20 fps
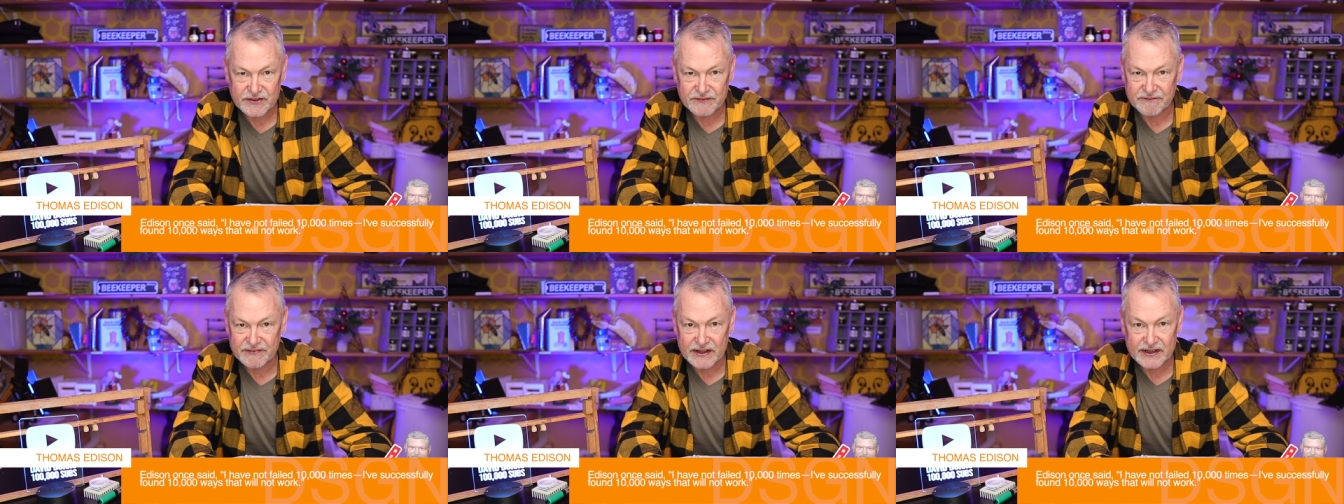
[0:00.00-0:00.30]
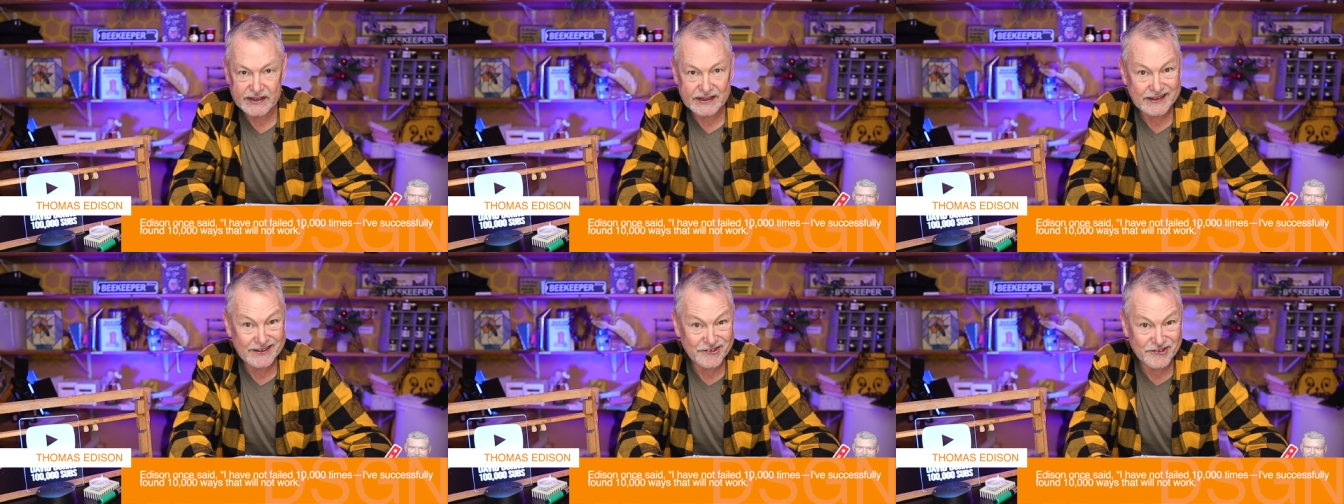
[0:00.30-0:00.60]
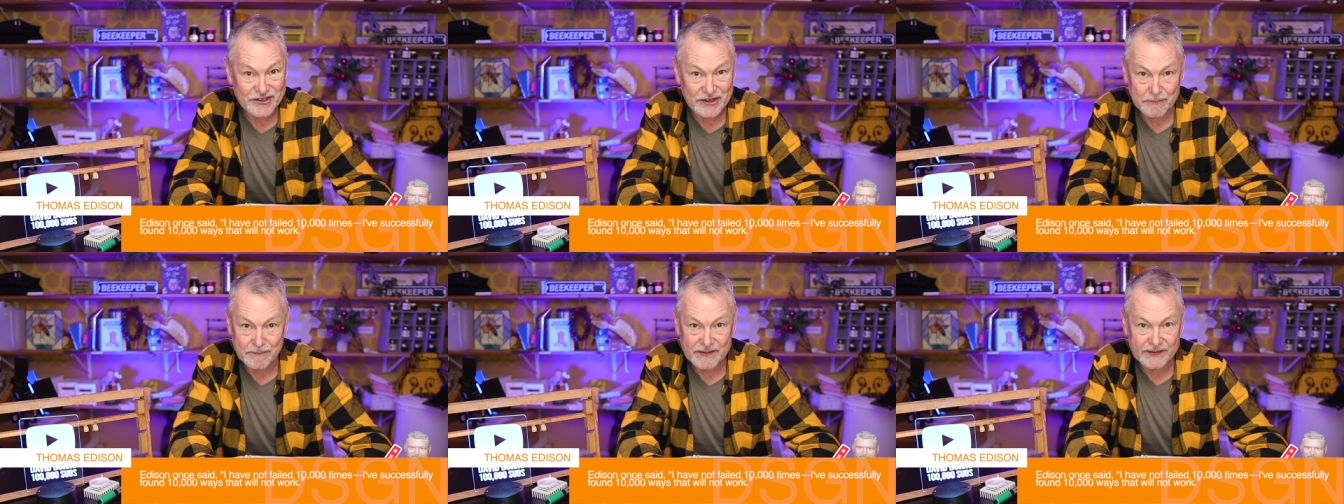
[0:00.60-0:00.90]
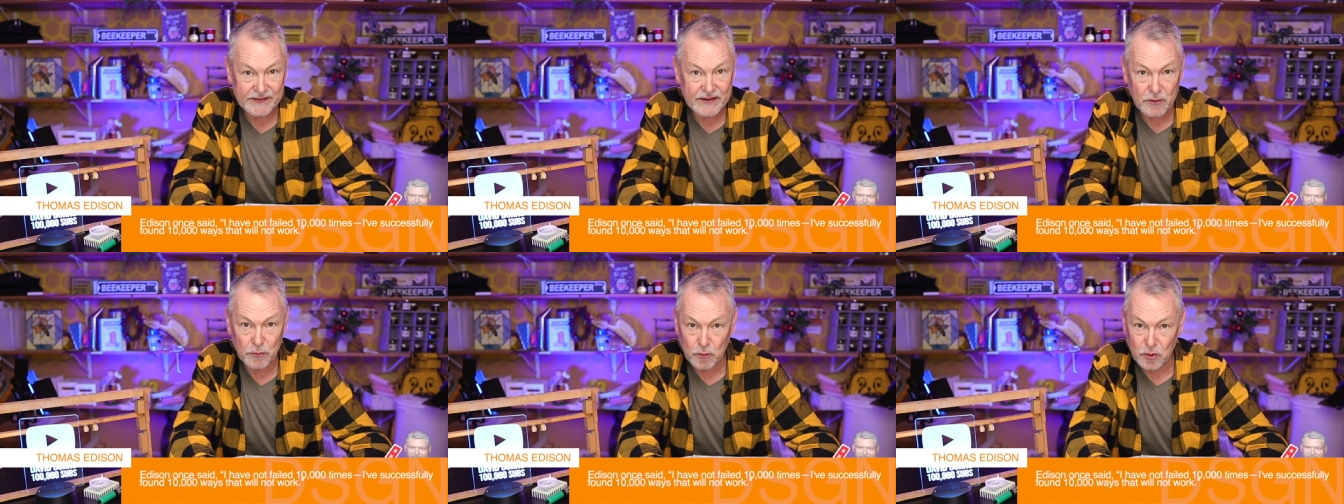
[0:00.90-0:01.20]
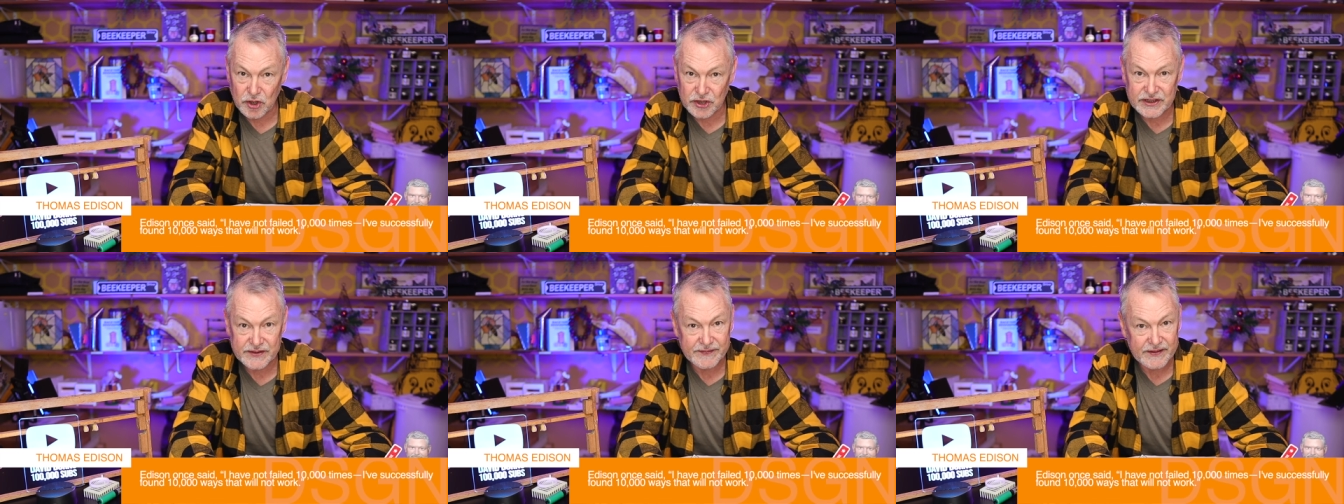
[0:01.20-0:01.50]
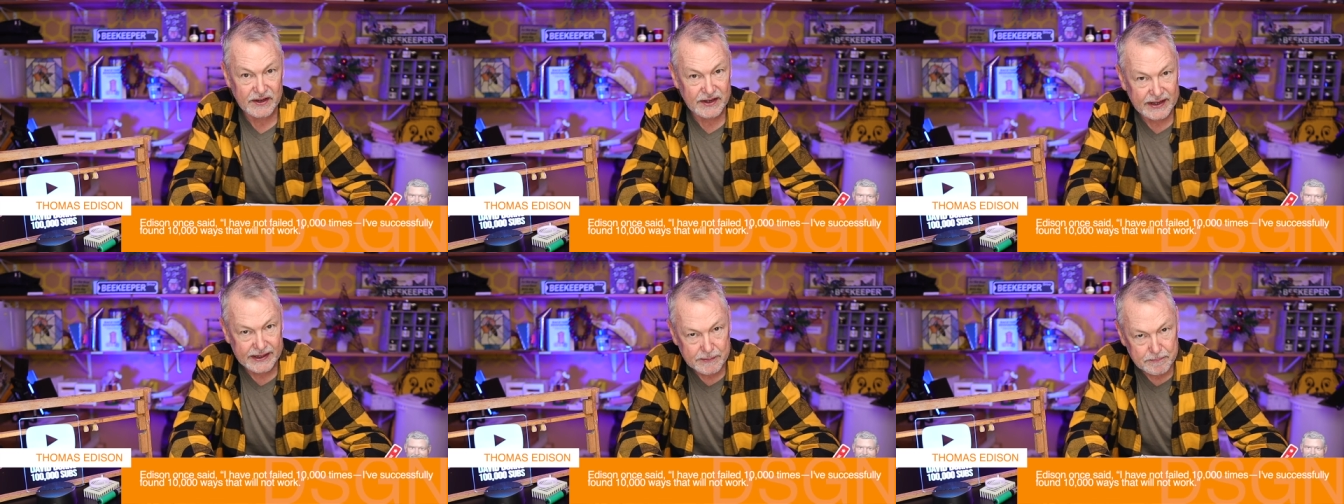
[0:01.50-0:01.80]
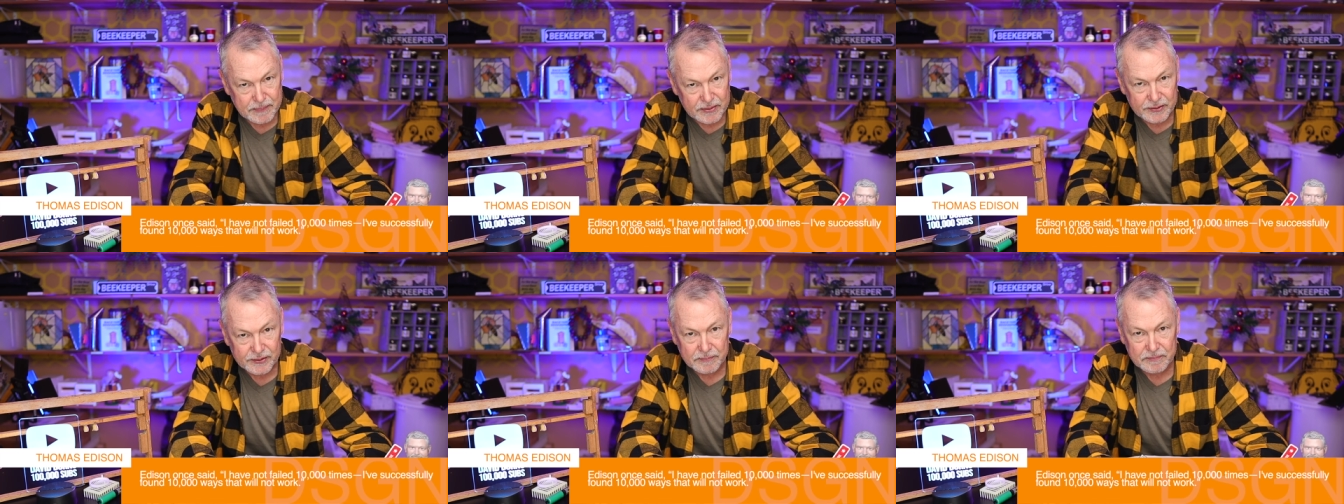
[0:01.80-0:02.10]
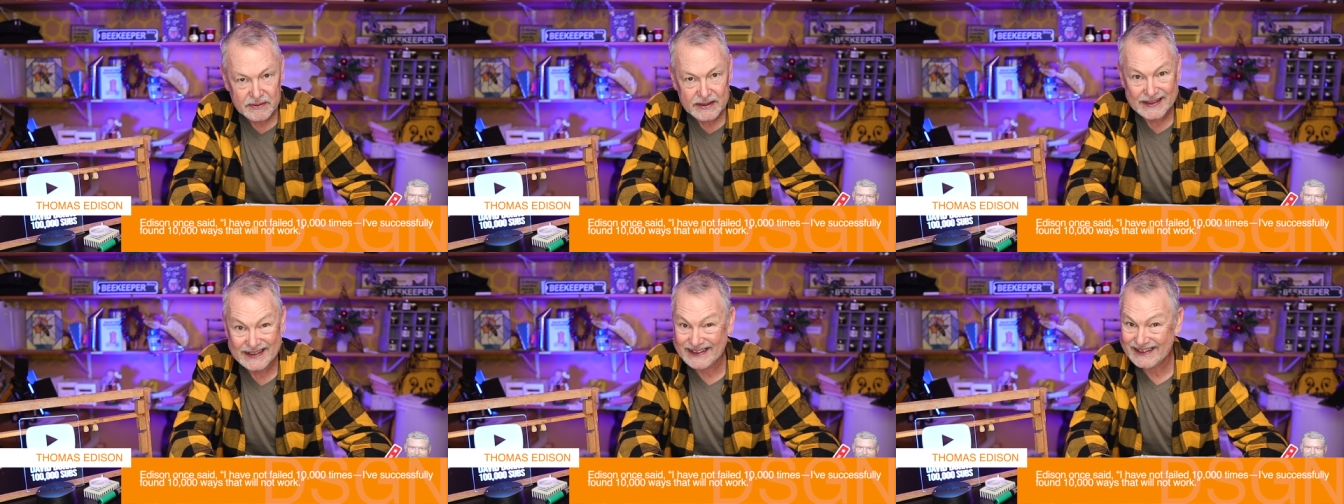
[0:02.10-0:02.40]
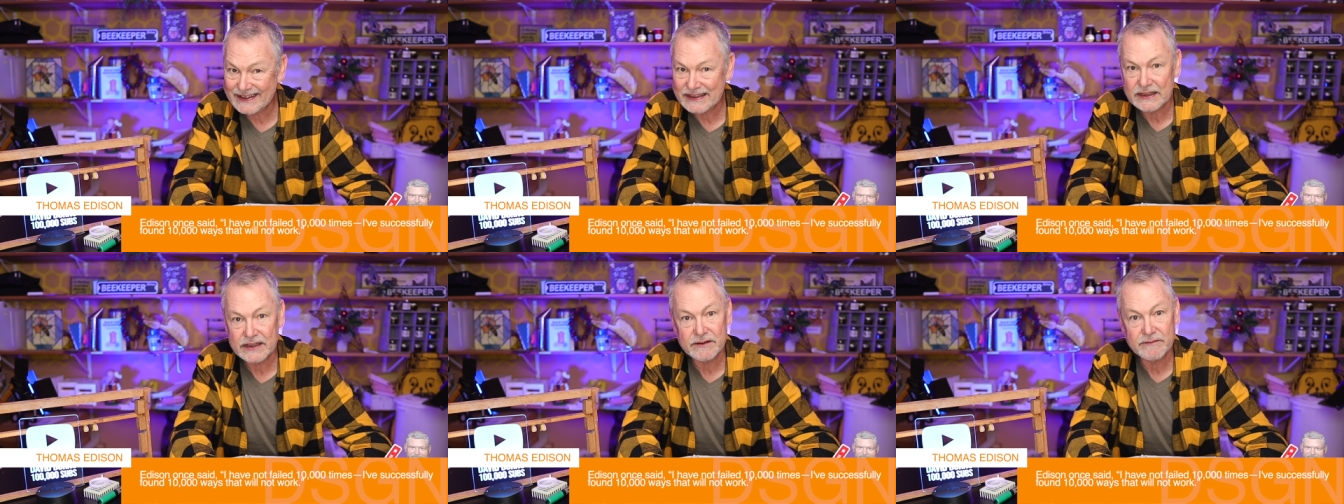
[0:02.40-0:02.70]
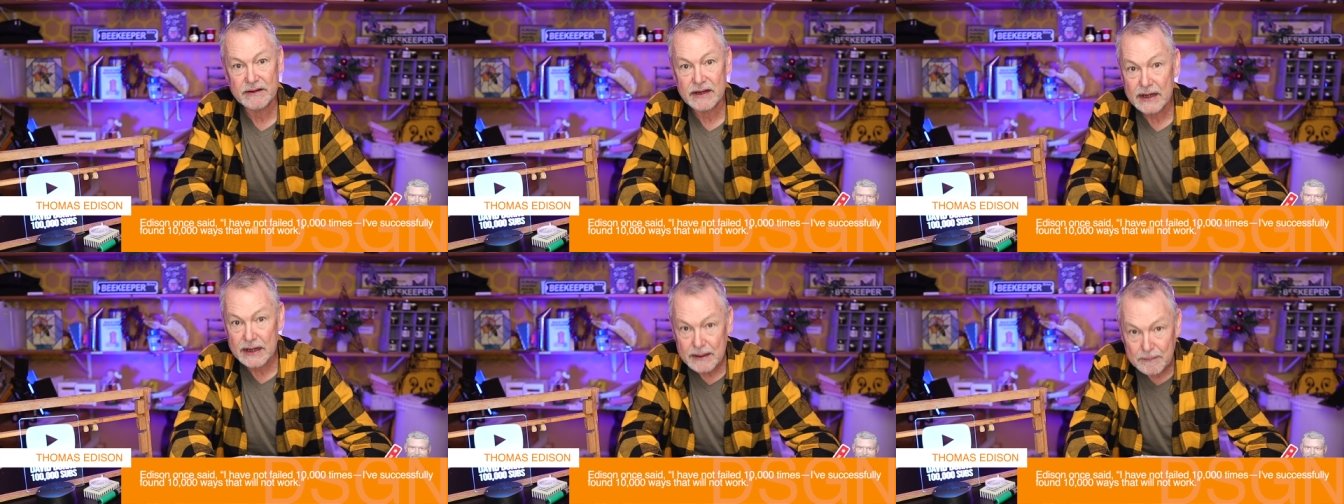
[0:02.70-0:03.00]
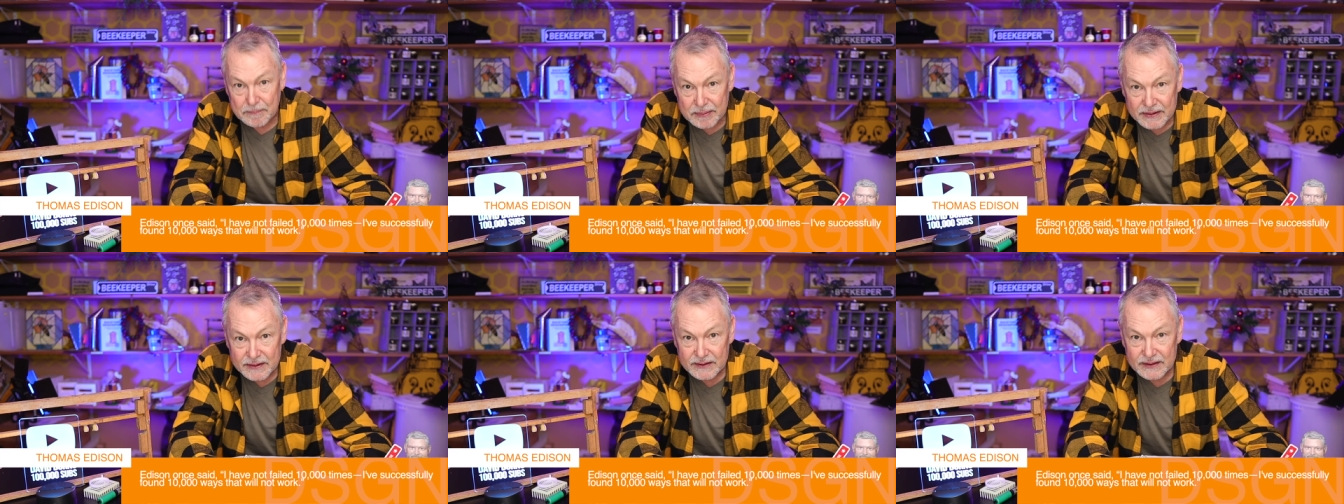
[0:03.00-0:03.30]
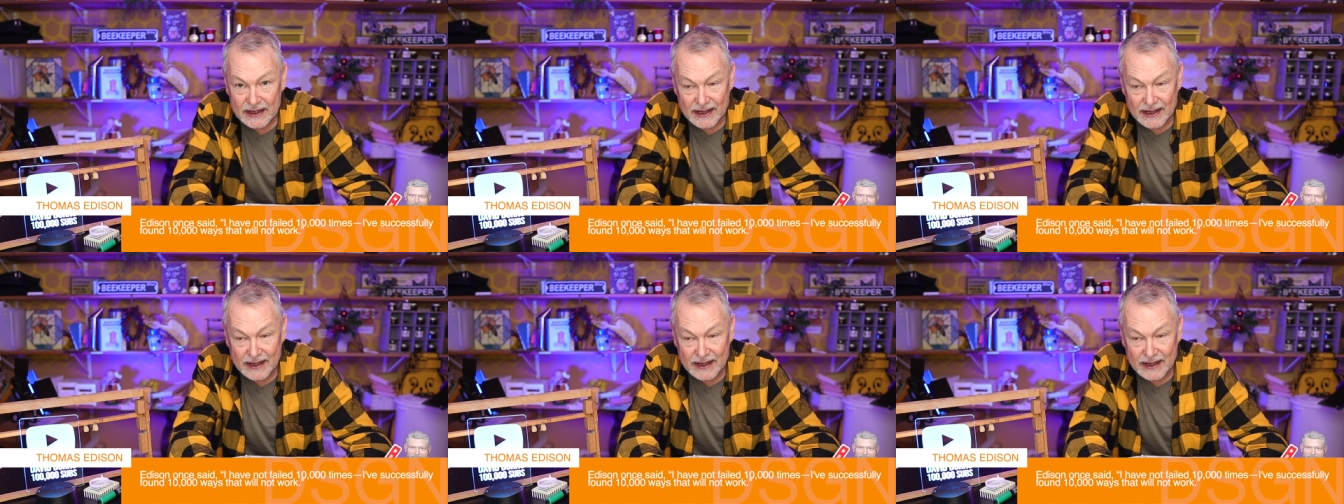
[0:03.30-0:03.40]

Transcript: to finally get something that worked in the light bulb. He didn't give up.